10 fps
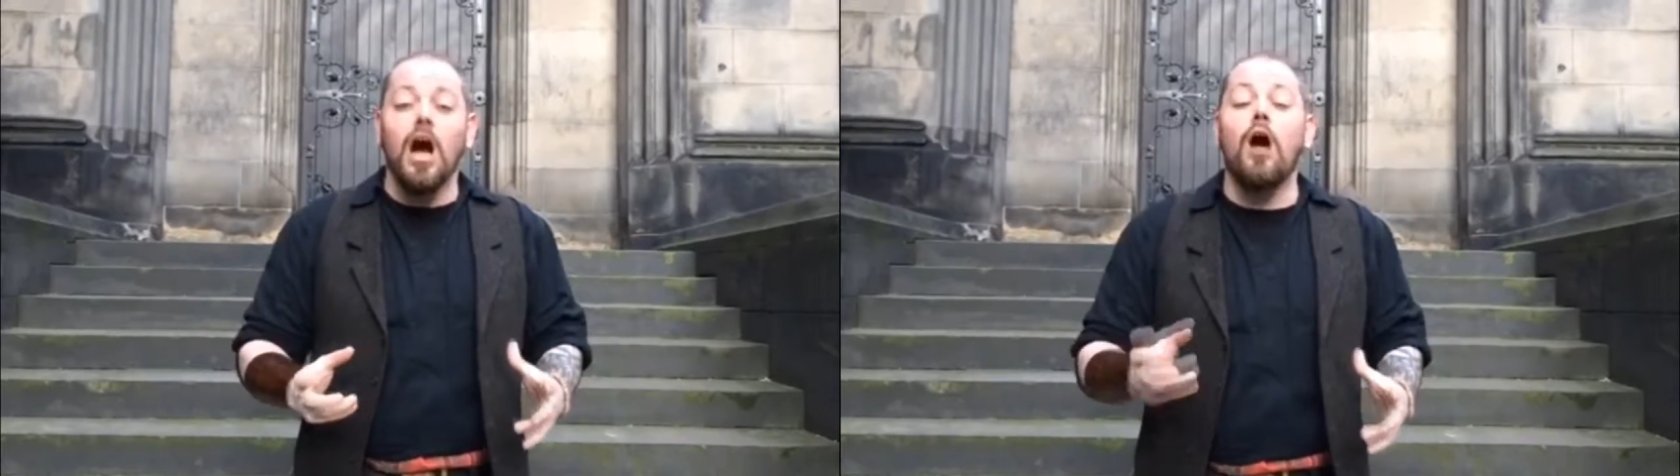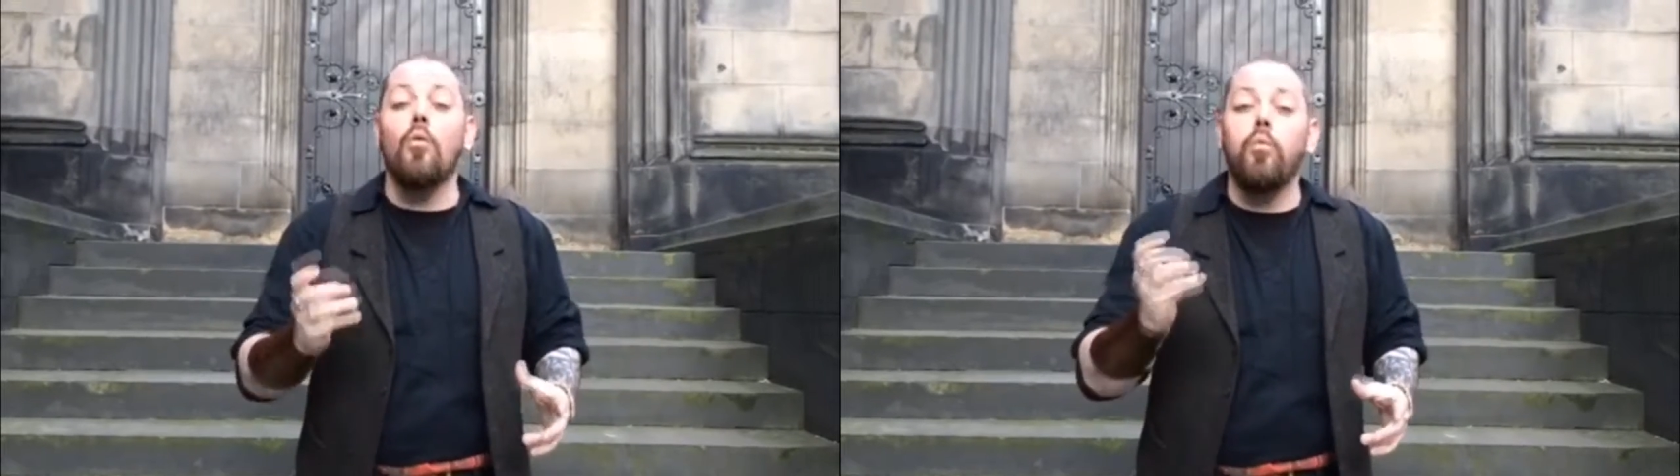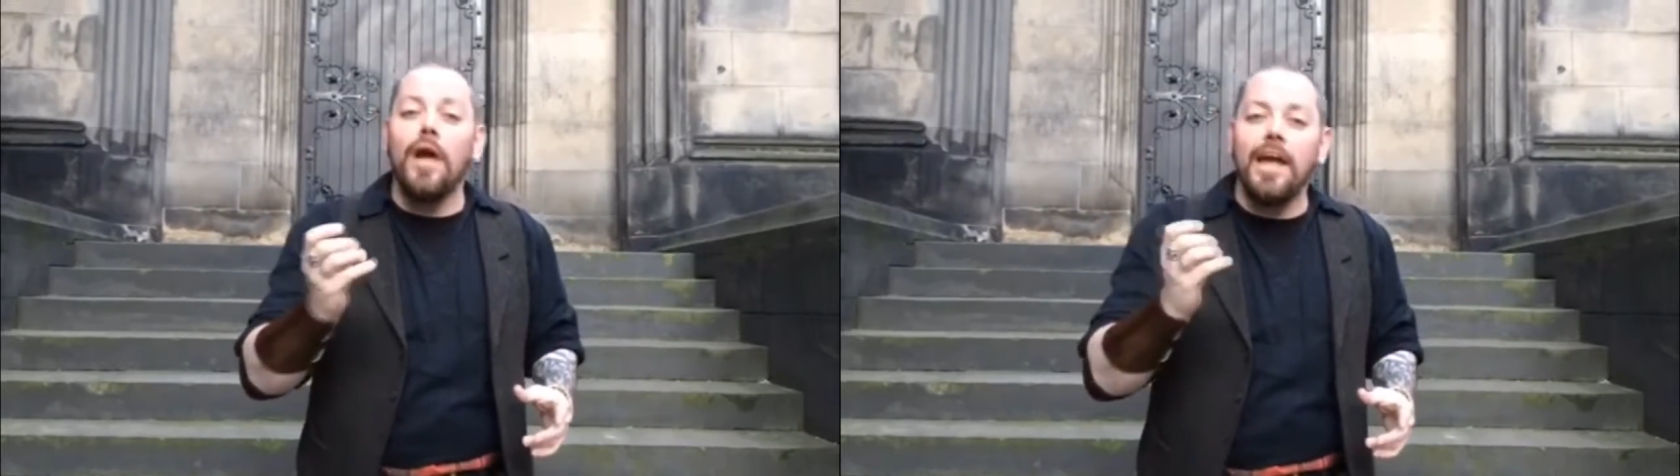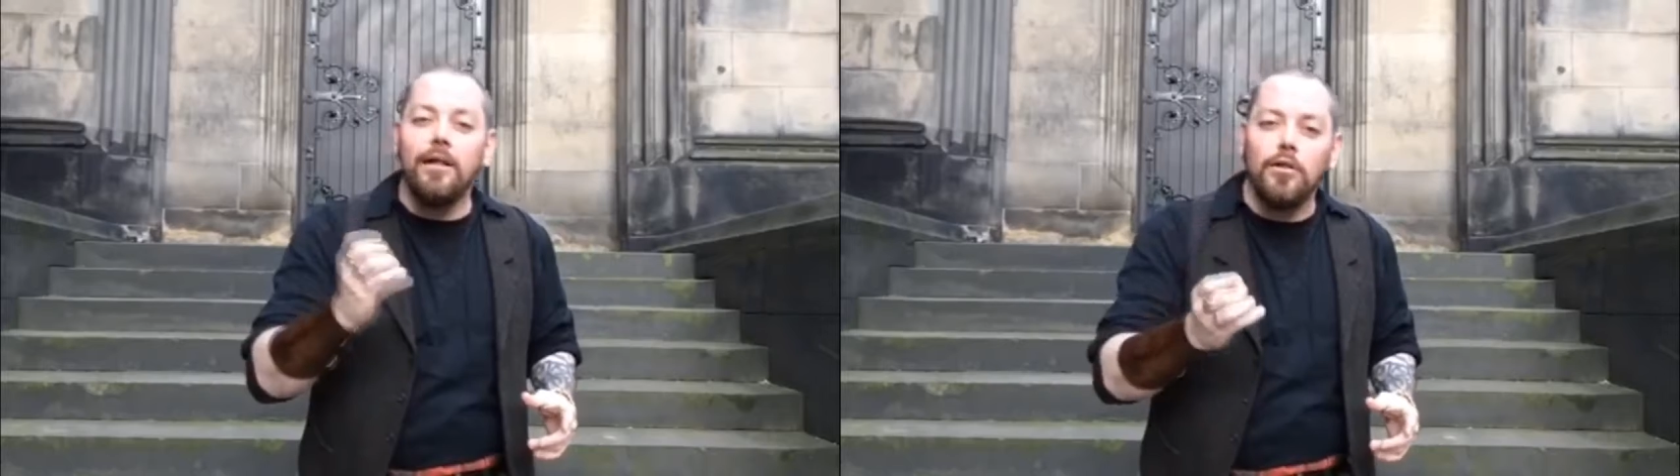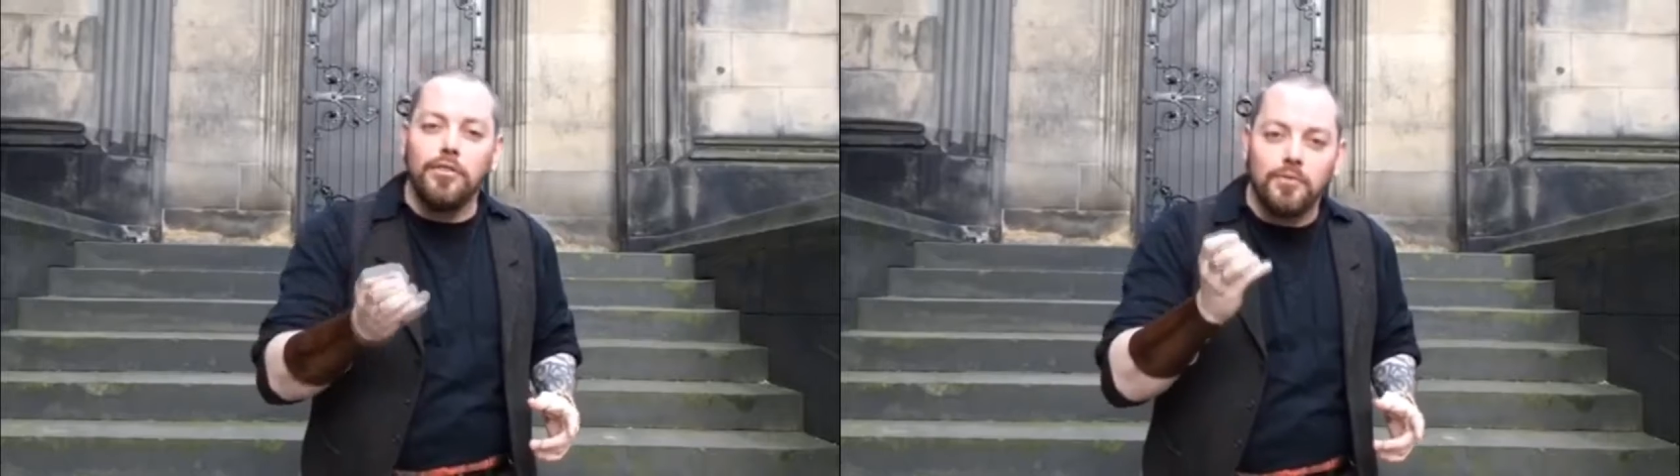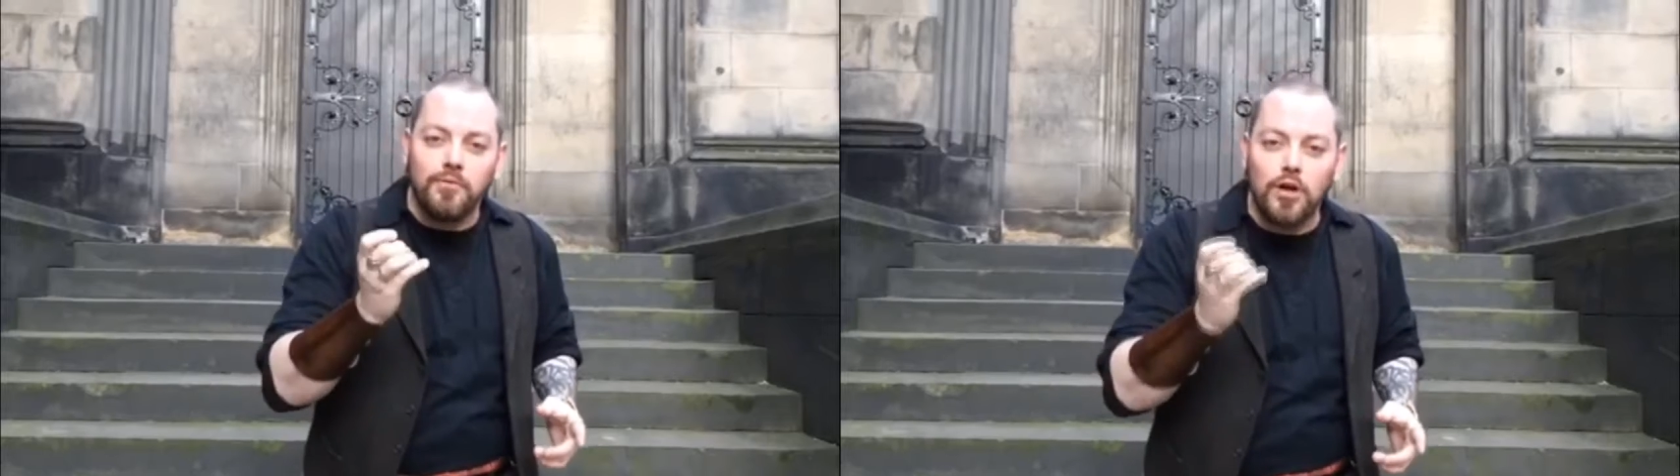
A wealth of